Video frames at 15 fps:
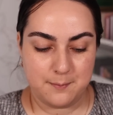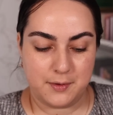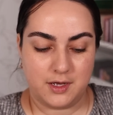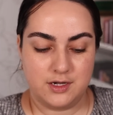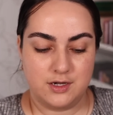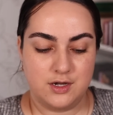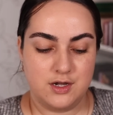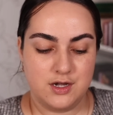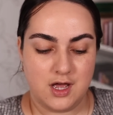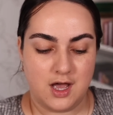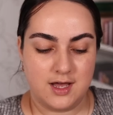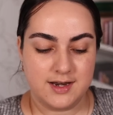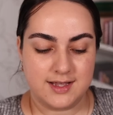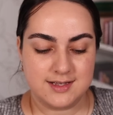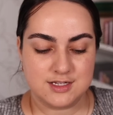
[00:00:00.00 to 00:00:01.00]
but
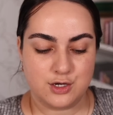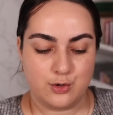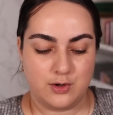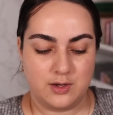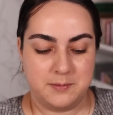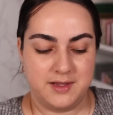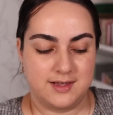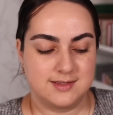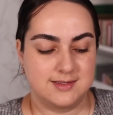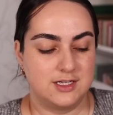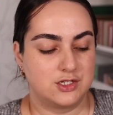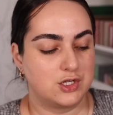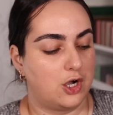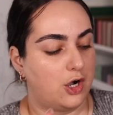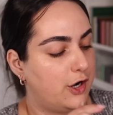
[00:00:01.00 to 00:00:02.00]
not as creamy as
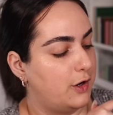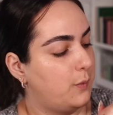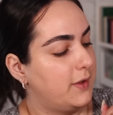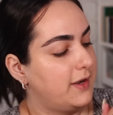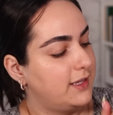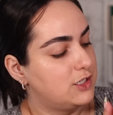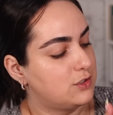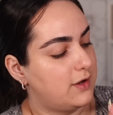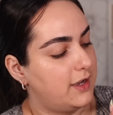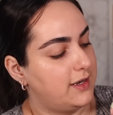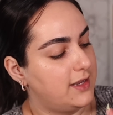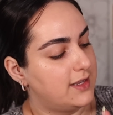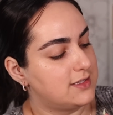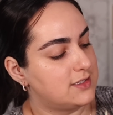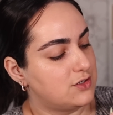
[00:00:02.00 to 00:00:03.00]
the Tarte one I tried
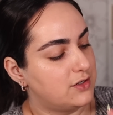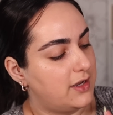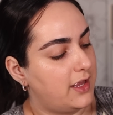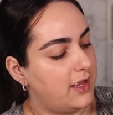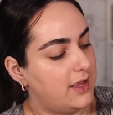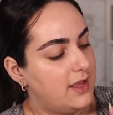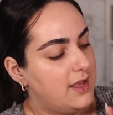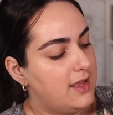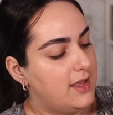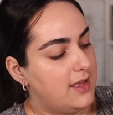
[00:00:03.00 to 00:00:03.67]
yesterday.